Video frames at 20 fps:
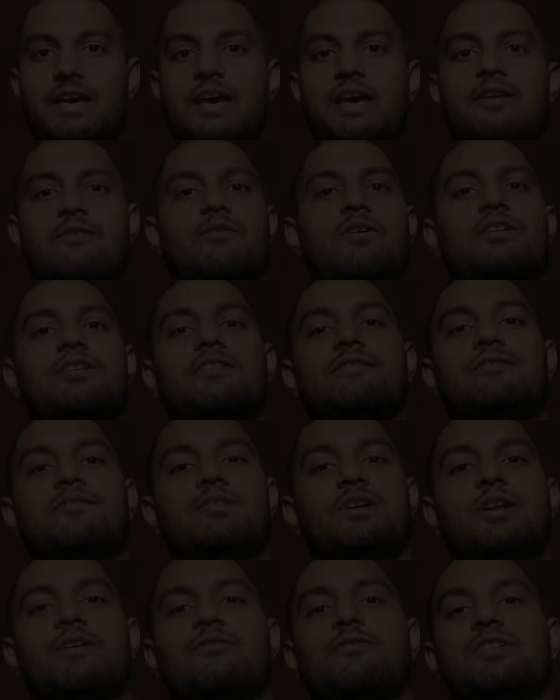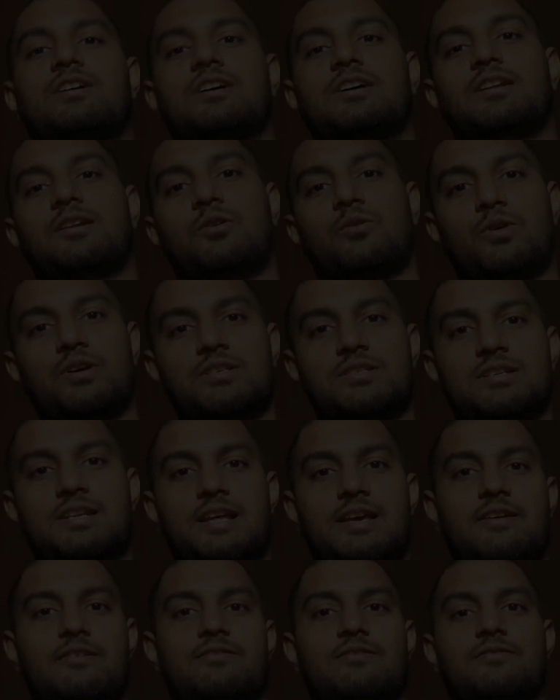And one of the lowest,
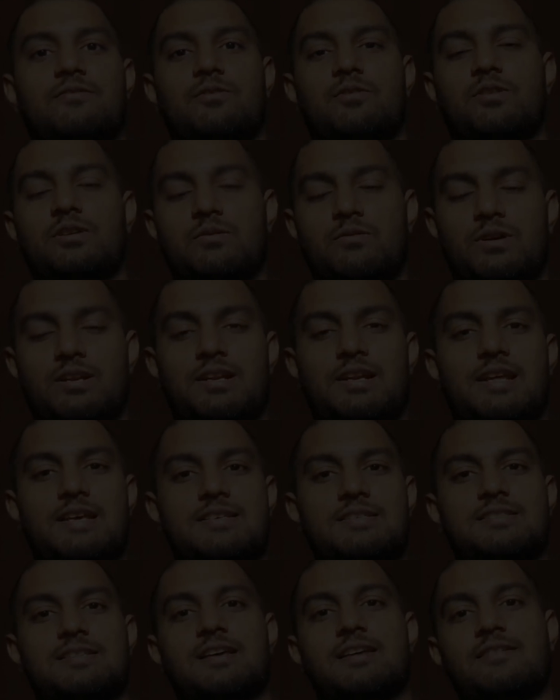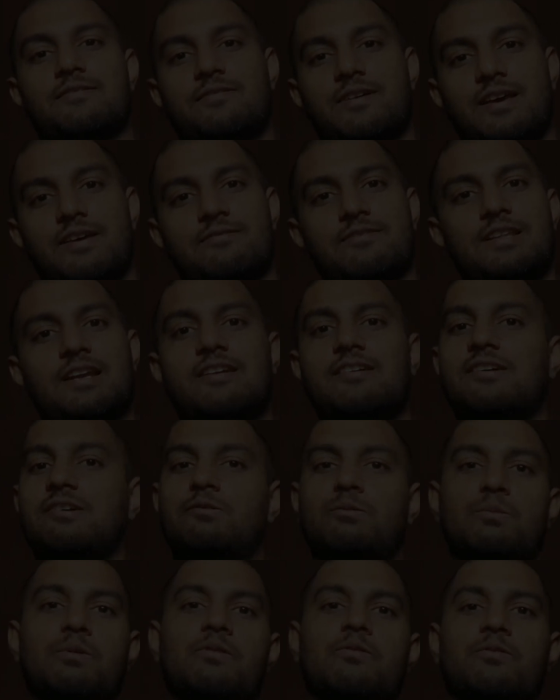like for the one less than 5, then it
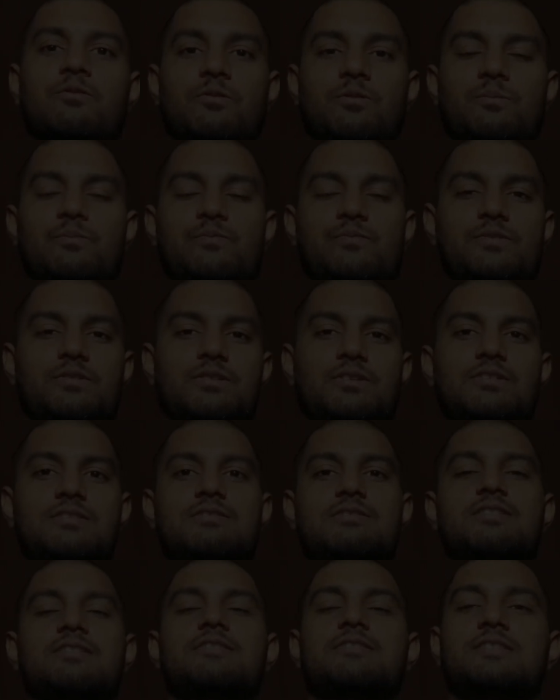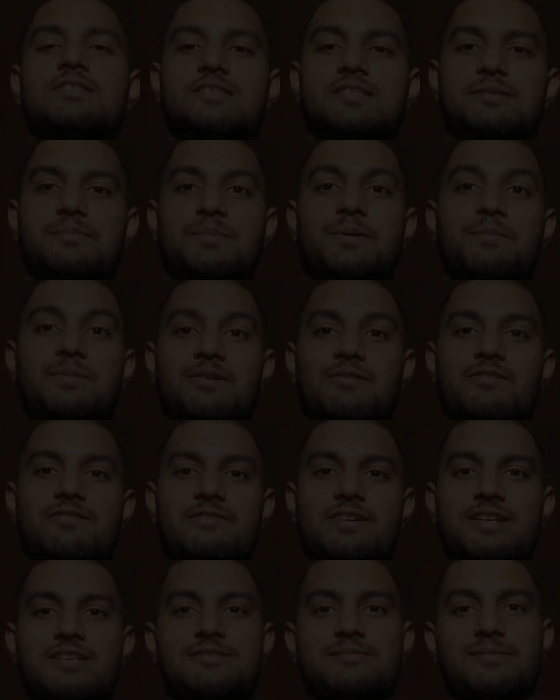will be 4. So this the people were
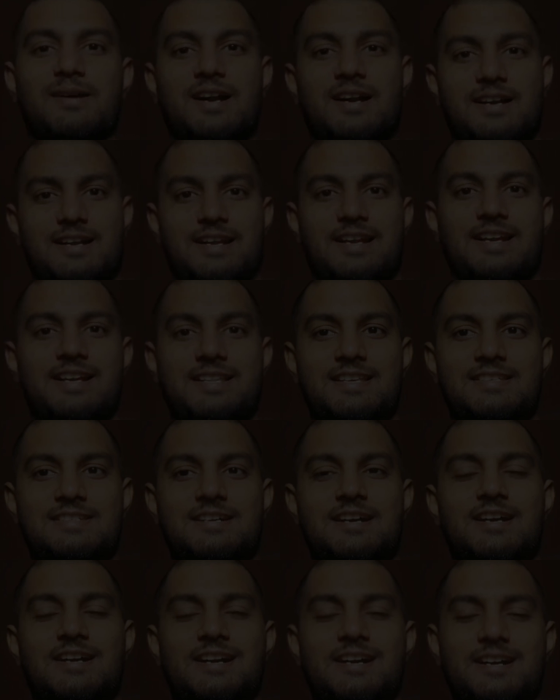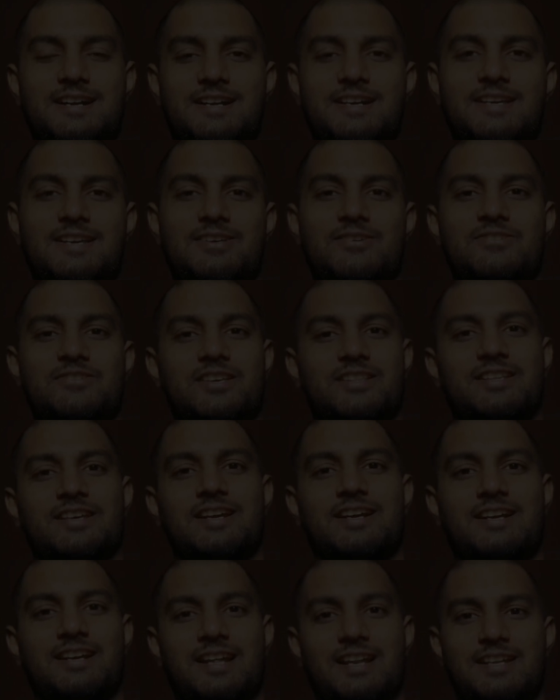very smart, right? They started using
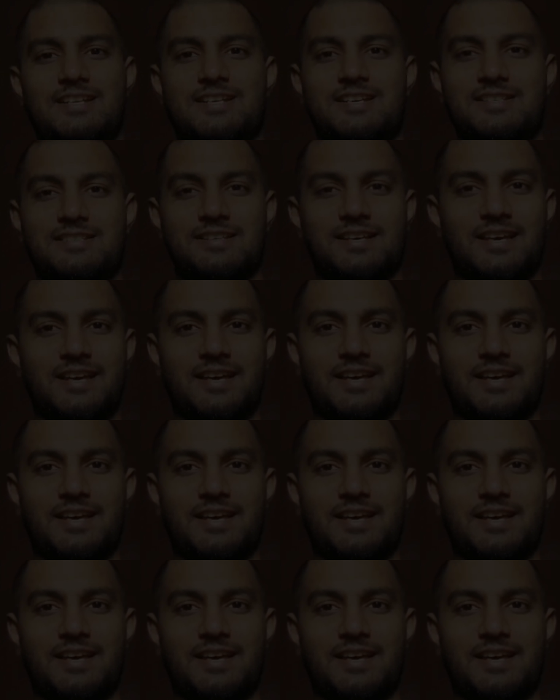their intelligence,